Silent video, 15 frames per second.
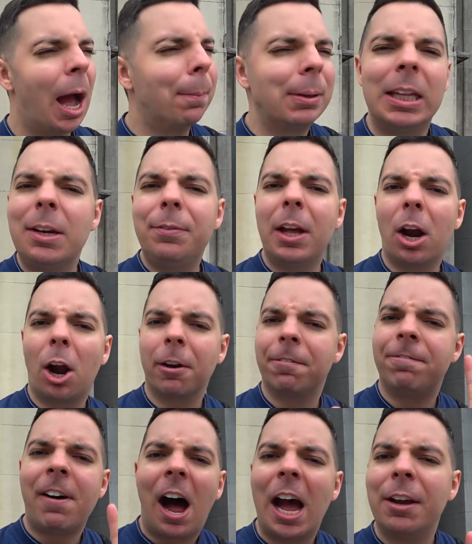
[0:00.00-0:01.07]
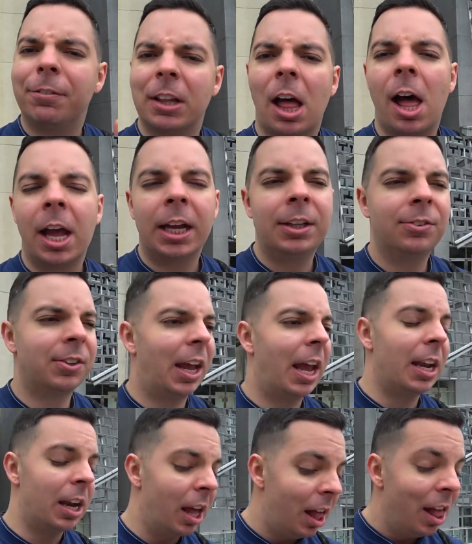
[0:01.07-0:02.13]
I believe there are 5 lines
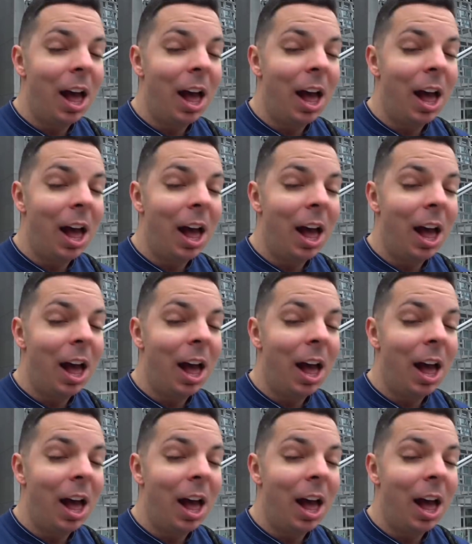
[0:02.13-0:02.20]
and